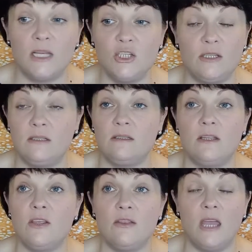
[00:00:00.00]

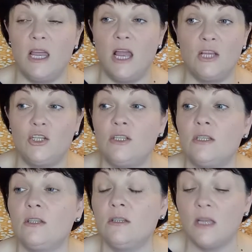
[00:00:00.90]
I
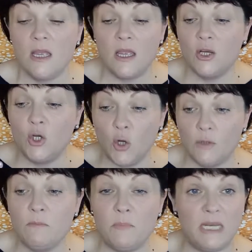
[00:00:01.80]
just
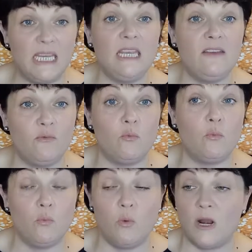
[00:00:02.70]
couldn't believe
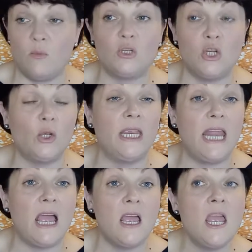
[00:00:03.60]
what I was
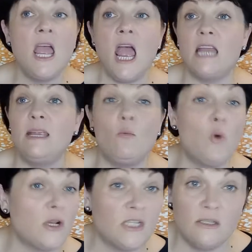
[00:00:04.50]
looking at. And
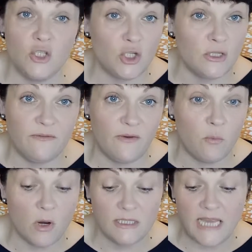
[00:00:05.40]
it wasn't just for
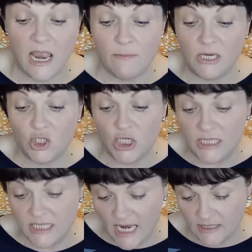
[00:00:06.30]
one day. I mean, she
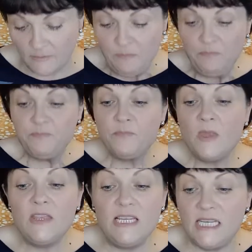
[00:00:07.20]
said,
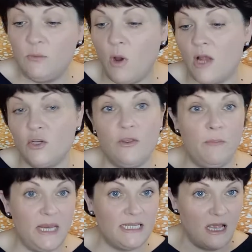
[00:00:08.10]
this is what another
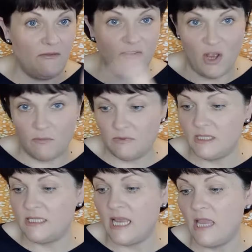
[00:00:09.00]
piece, I forgot
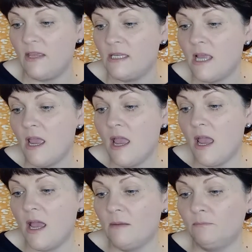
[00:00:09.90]
to say this.
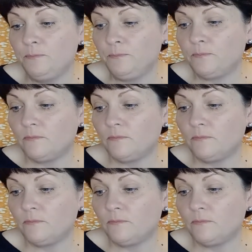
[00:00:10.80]
Her